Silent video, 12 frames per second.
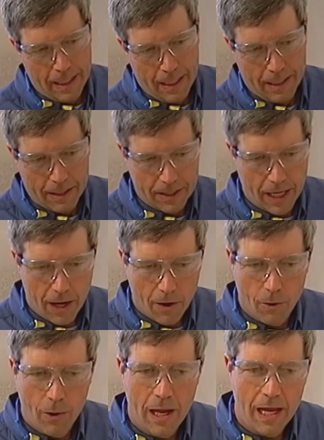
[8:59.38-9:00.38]

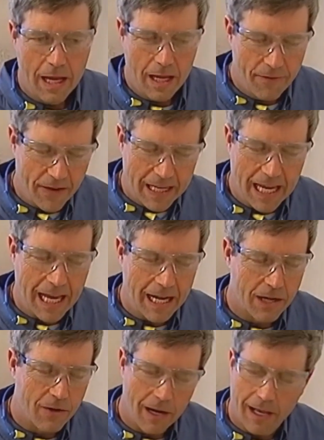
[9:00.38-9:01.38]
So if I can,
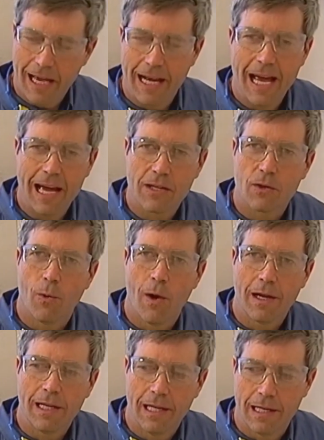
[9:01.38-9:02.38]
I try and lay it out to where
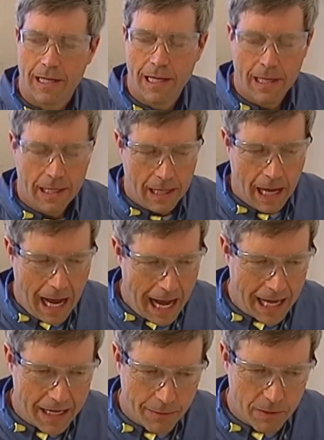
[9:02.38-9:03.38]
I get
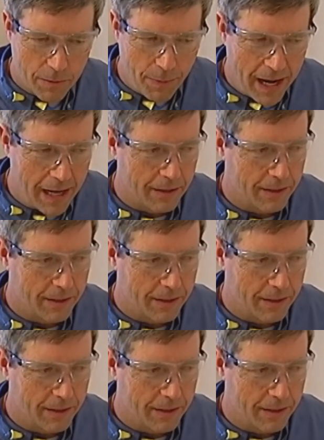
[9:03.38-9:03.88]
odd numbers of panels